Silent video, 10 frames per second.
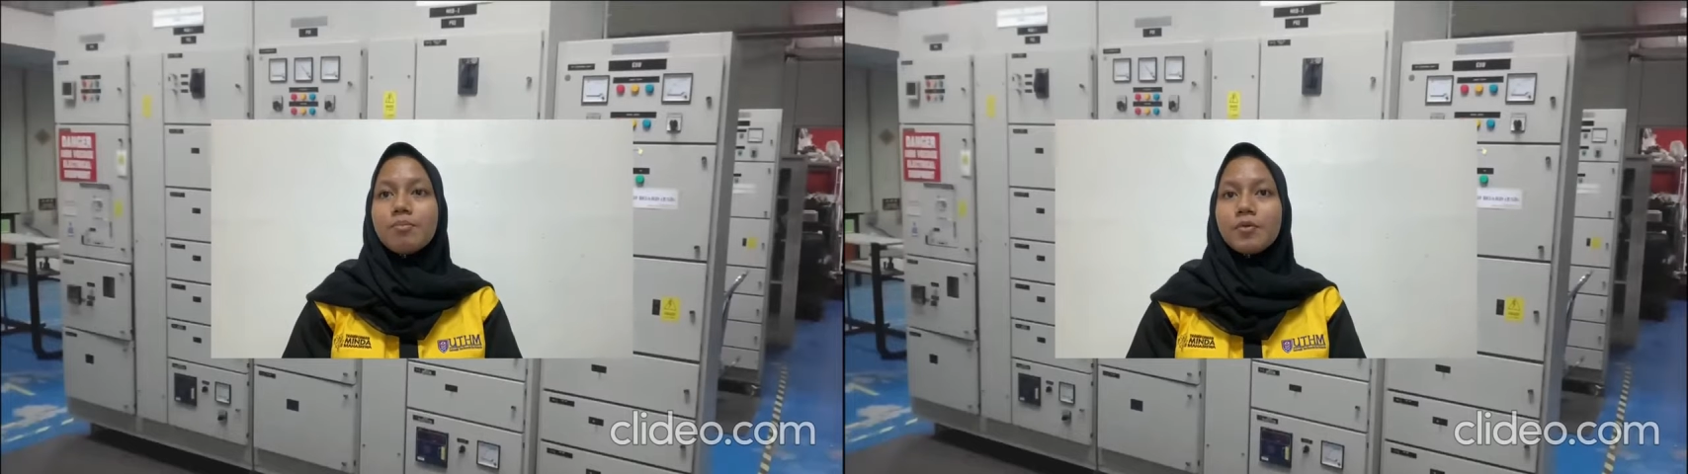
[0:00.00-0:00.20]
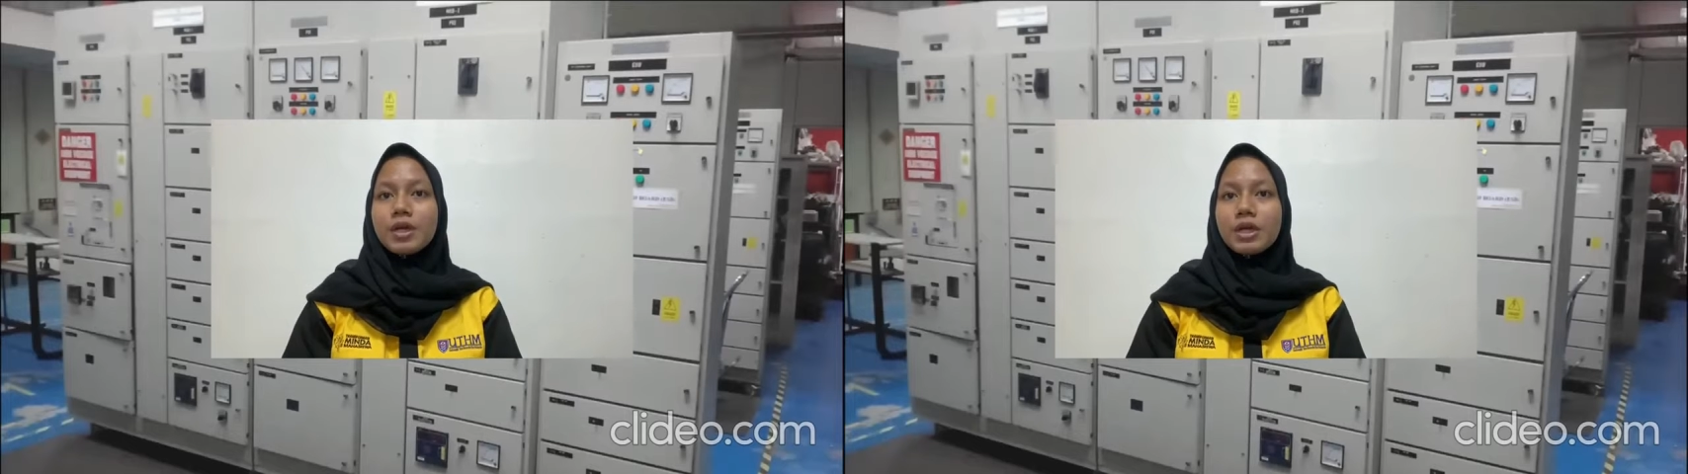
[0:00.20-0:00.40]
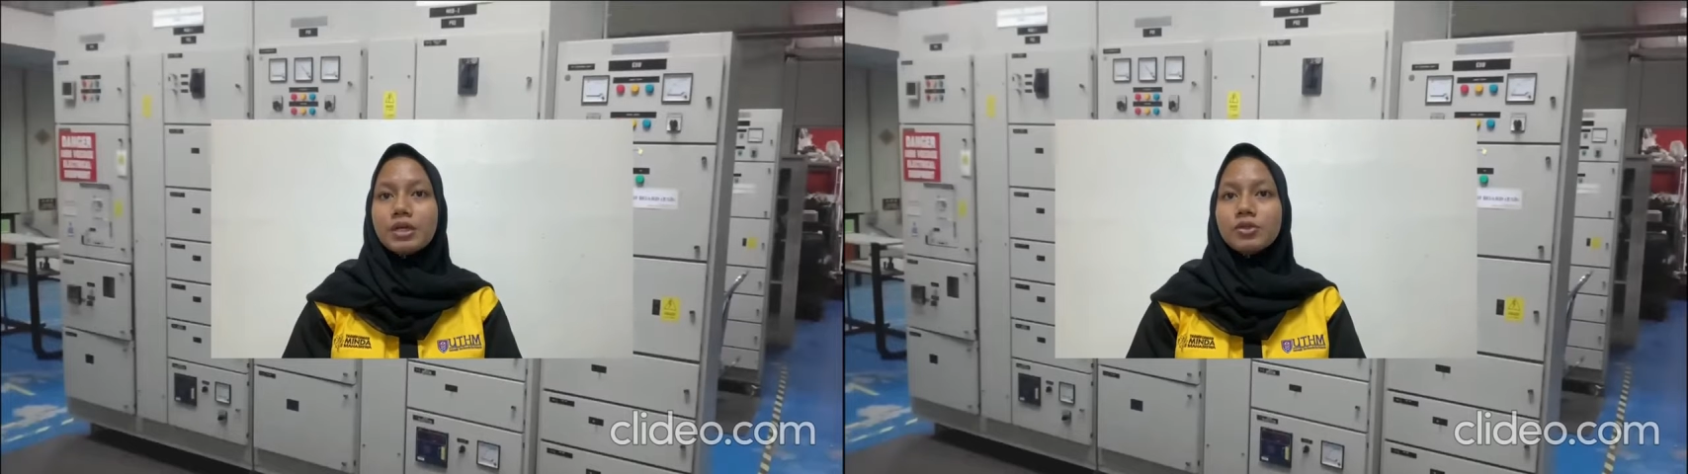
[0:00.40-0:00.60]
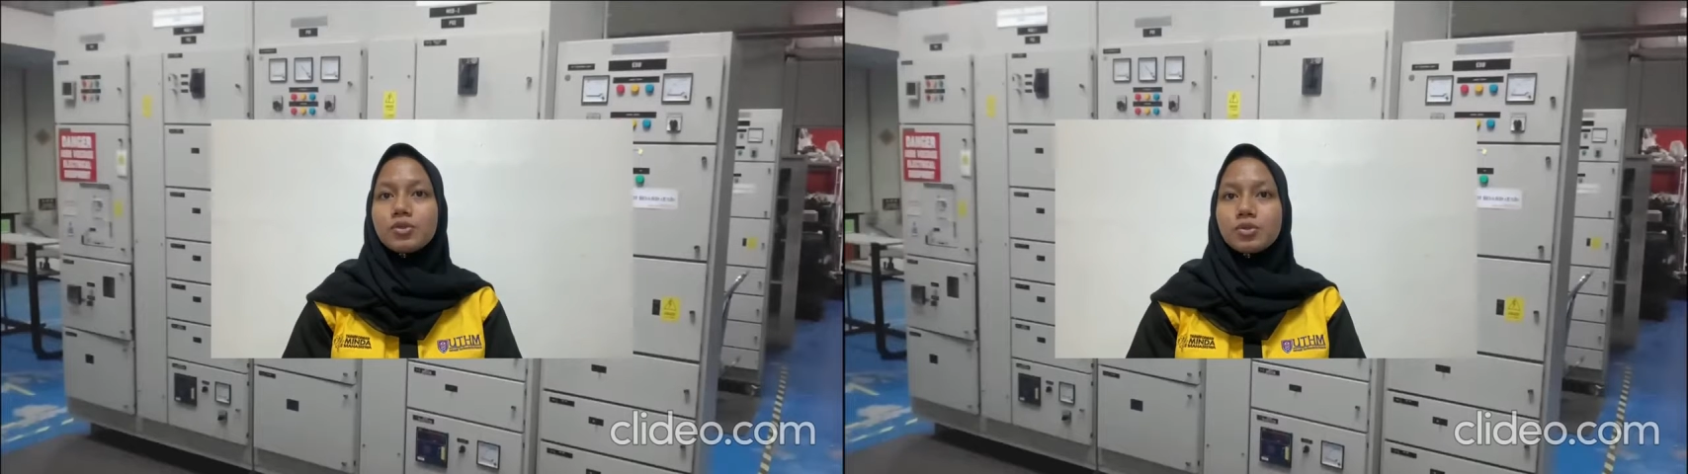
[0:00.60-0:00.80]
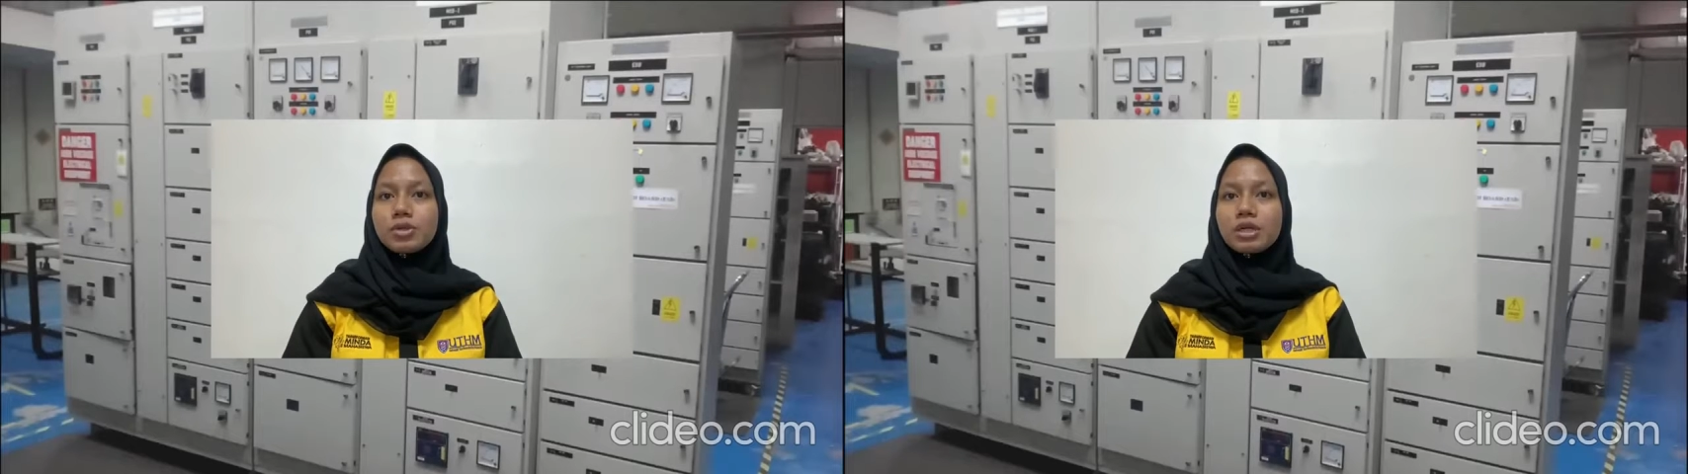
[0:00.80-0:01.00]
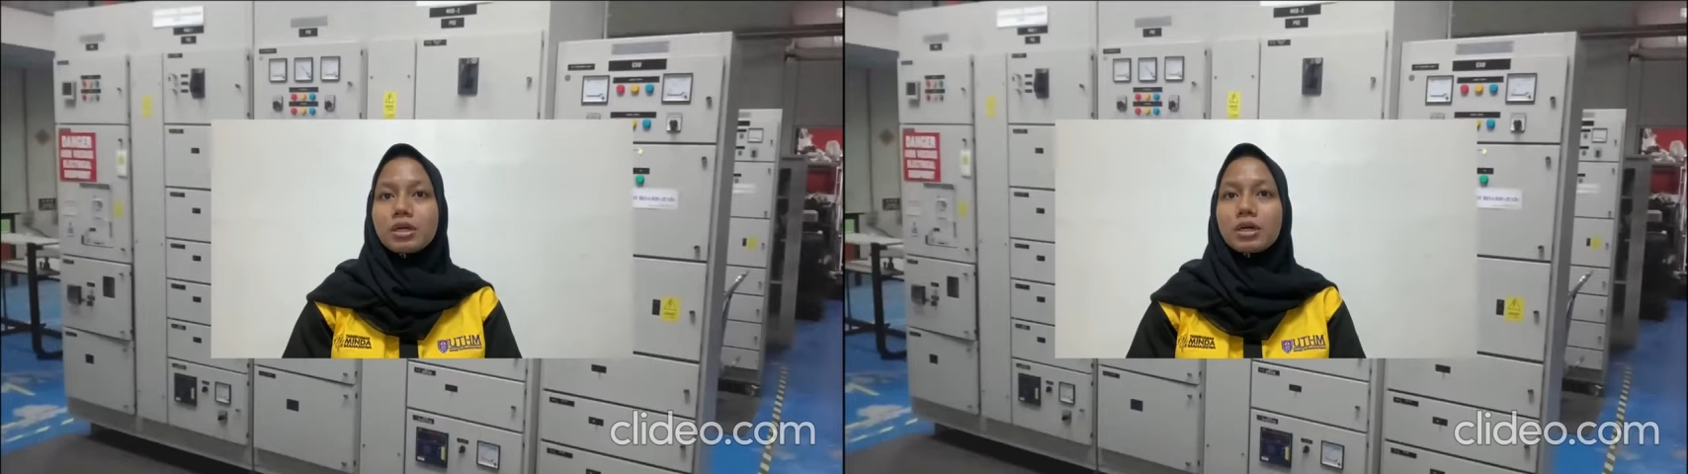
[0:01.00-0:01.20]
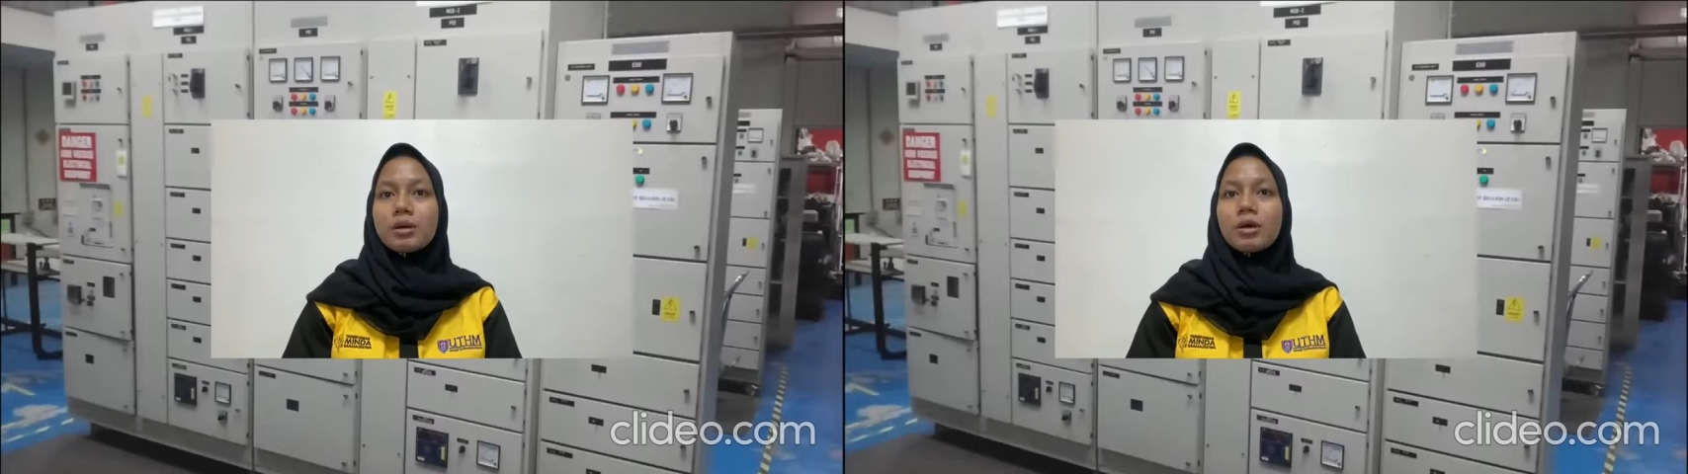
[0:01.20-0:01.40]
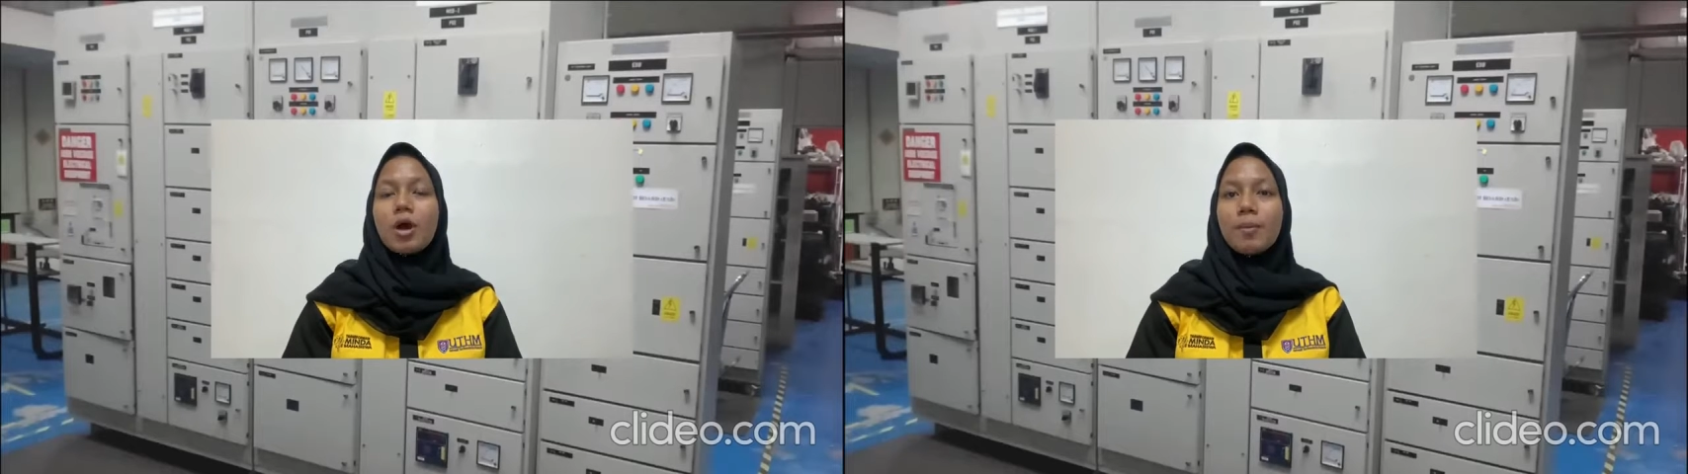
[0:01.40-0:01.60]
prior to the
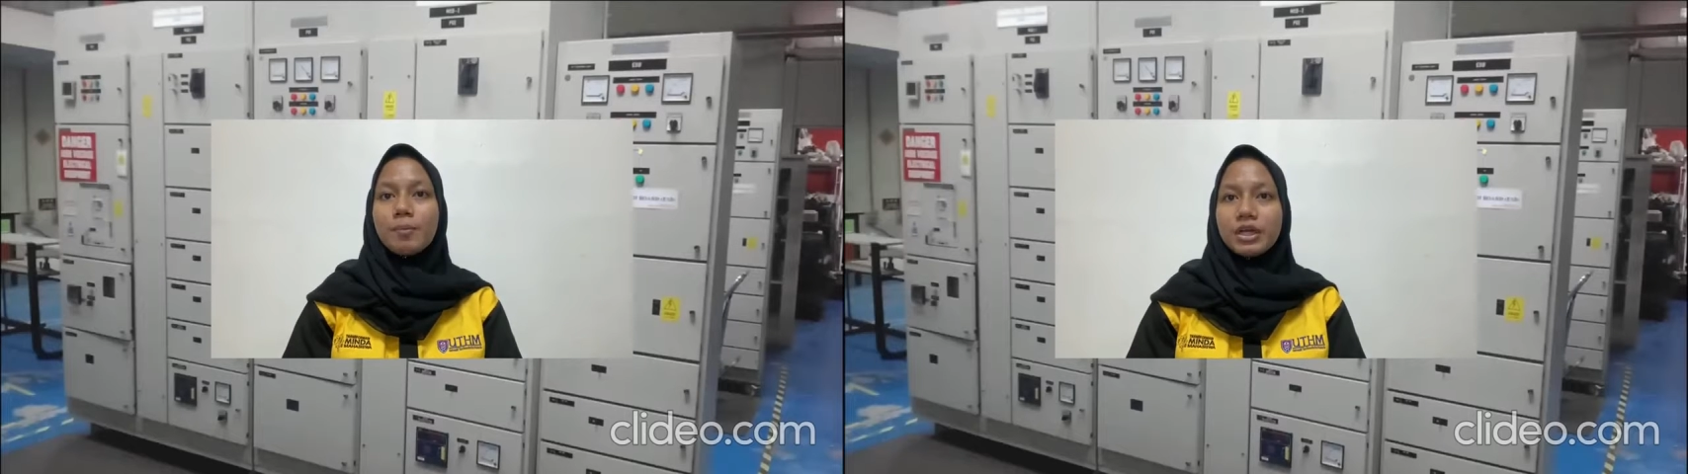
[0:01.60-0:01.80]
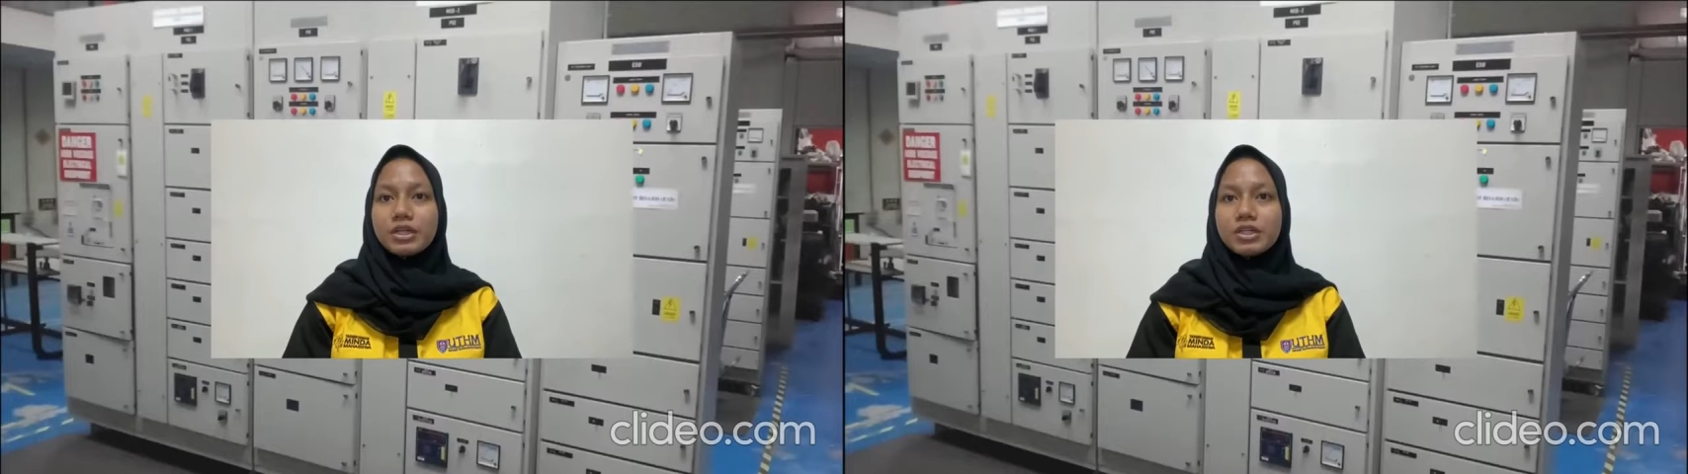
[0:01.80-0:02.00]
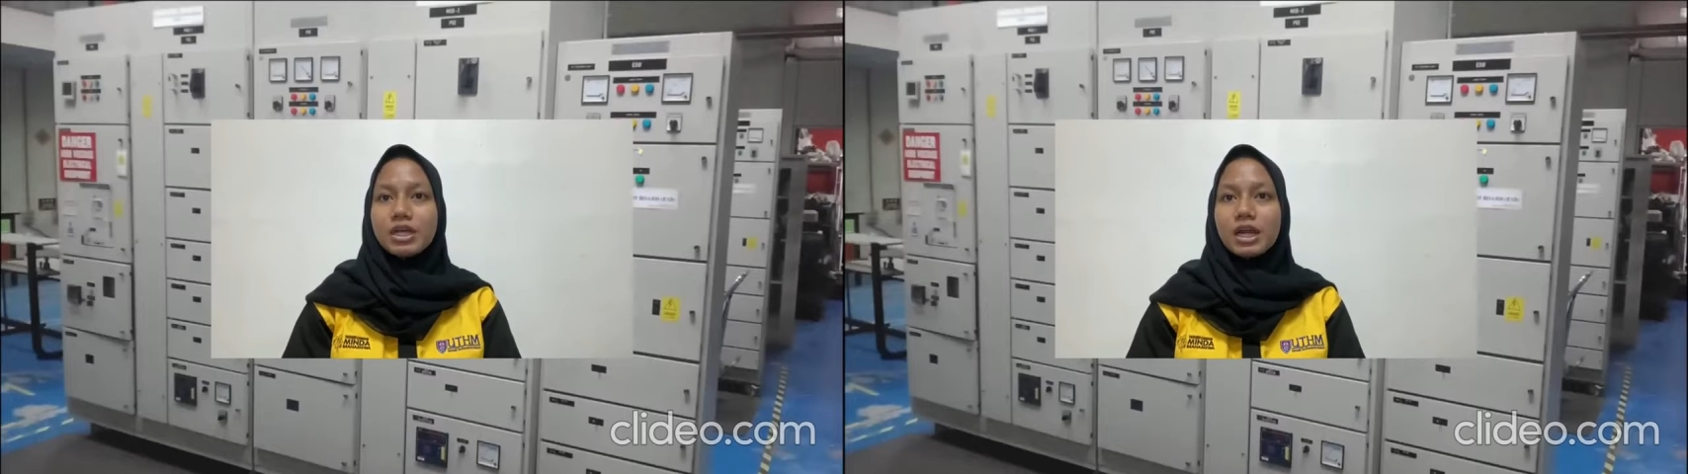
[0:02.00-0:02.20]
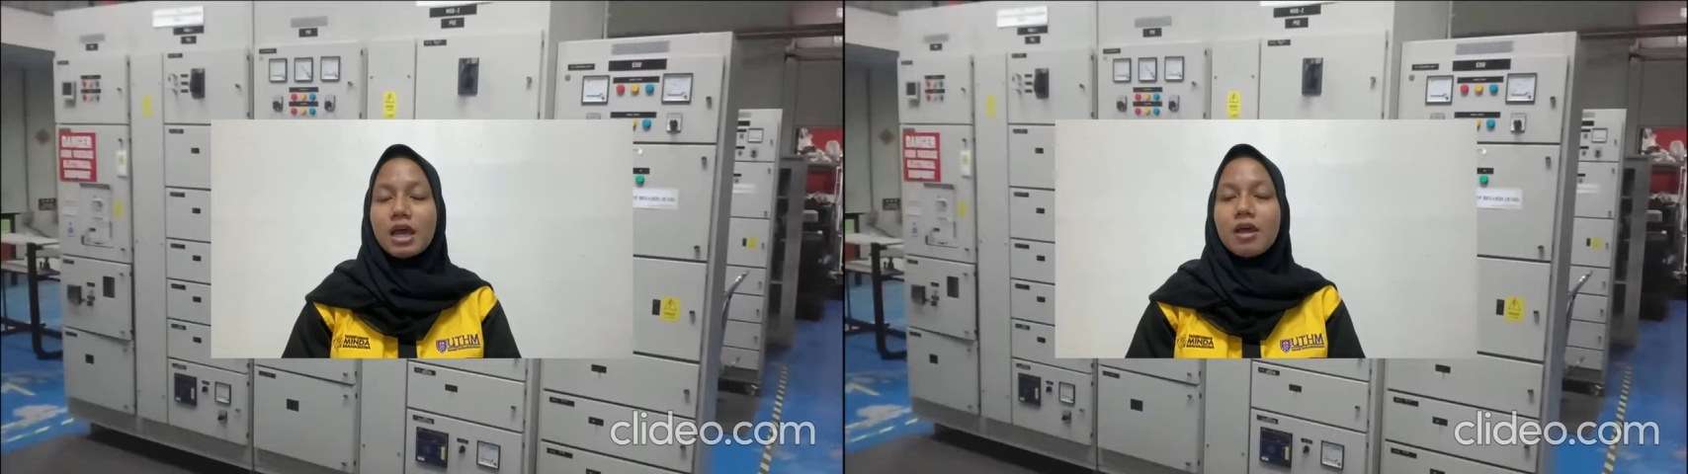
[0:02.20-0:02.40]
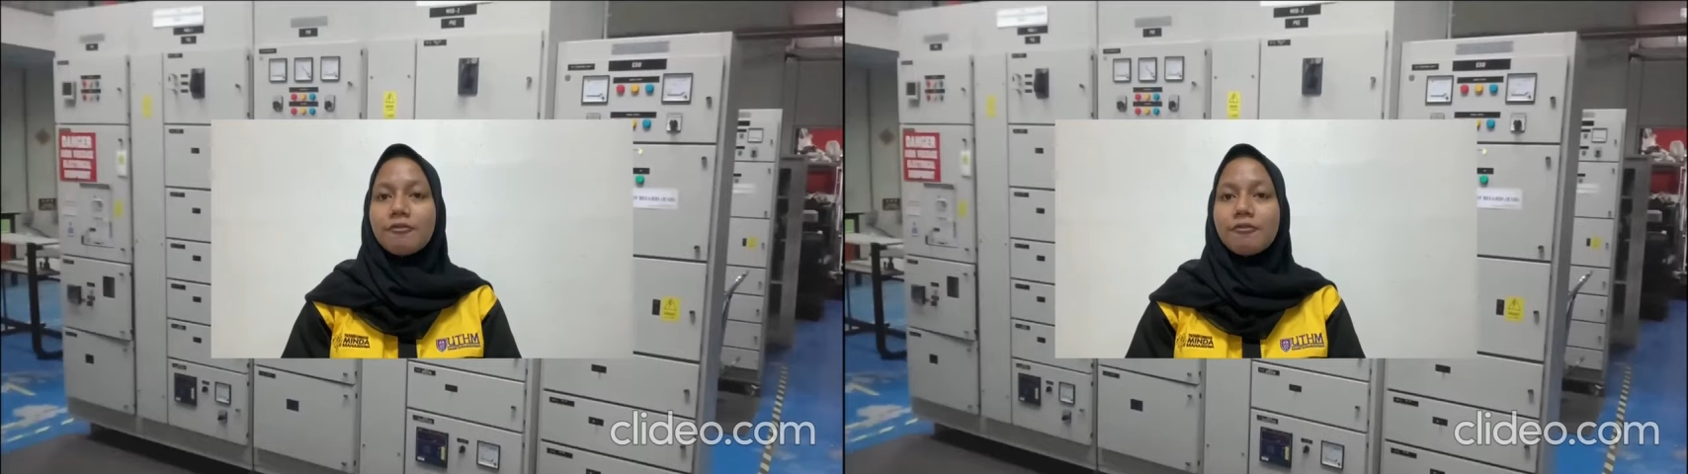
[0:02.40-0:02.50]
operation.